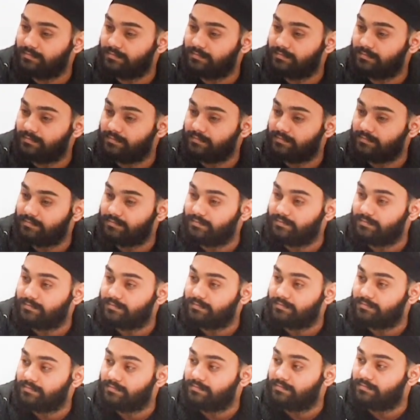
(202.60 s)

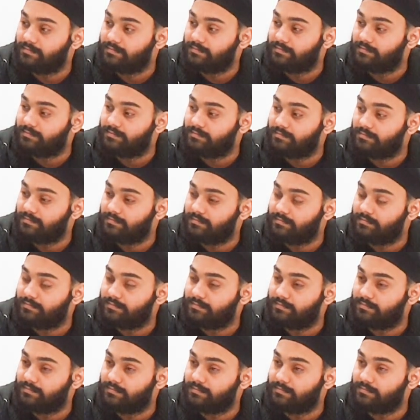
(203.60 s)

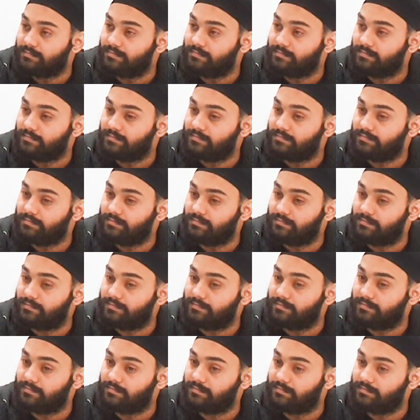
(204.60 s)

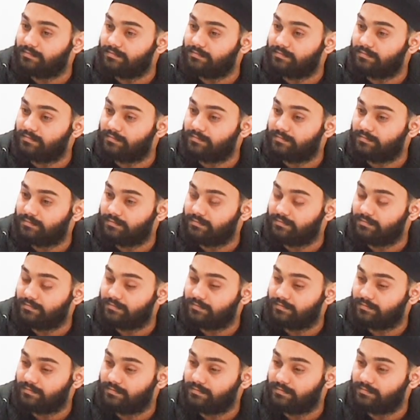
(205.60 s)

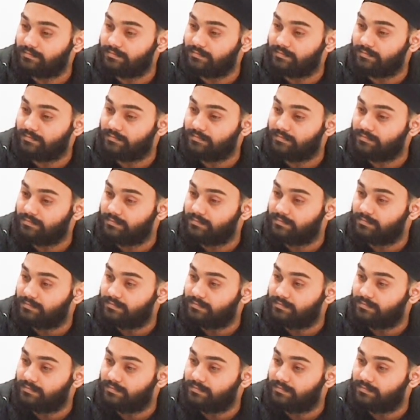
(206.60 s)
(silent)